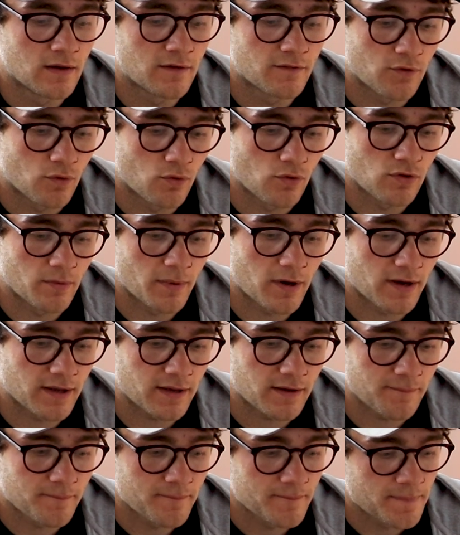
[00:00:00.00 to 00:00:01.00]
4 on the
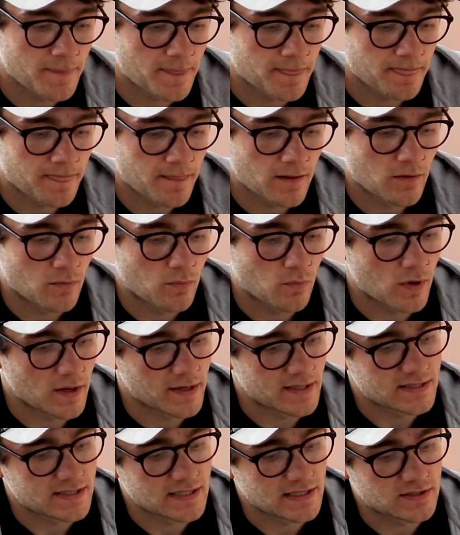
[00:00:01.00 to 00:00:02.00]
bike,
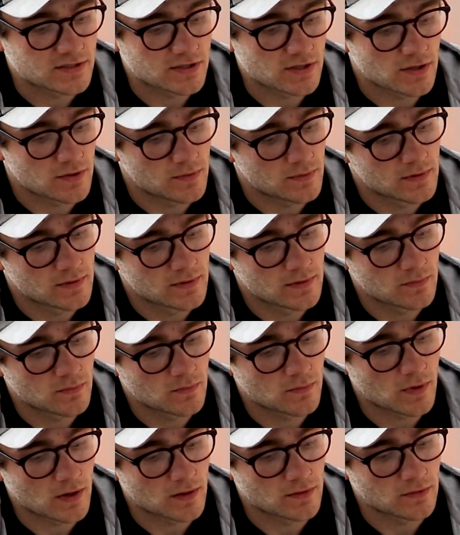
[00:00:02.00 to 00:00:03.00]
one in T2,
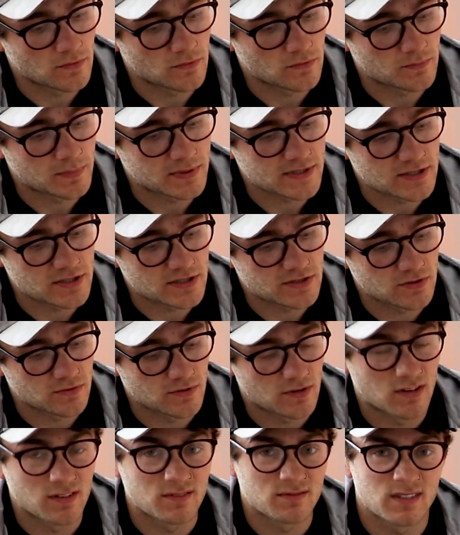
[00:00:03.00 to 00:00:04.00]
one on potentially 2 on
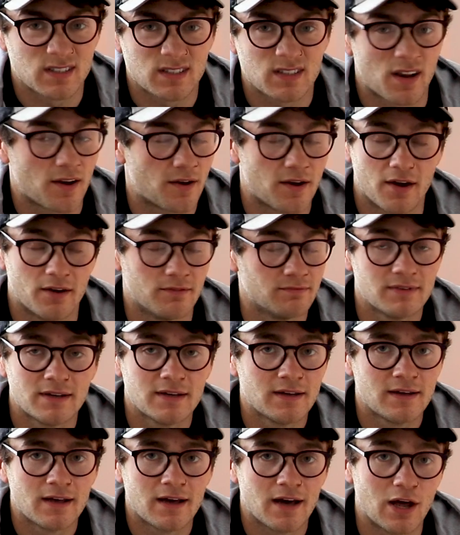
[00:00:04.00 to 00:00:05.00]
the, I don't know,
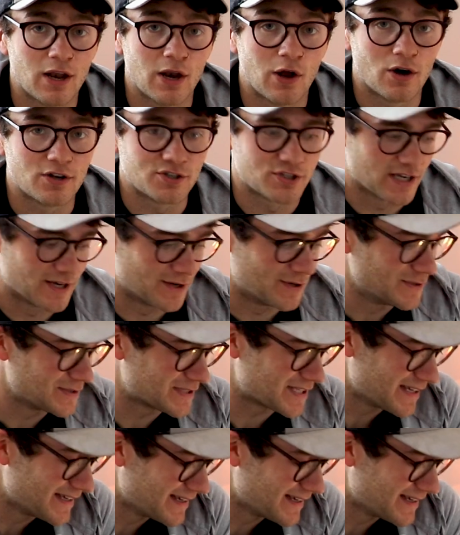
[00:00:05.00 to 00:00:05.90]
a lot of gels.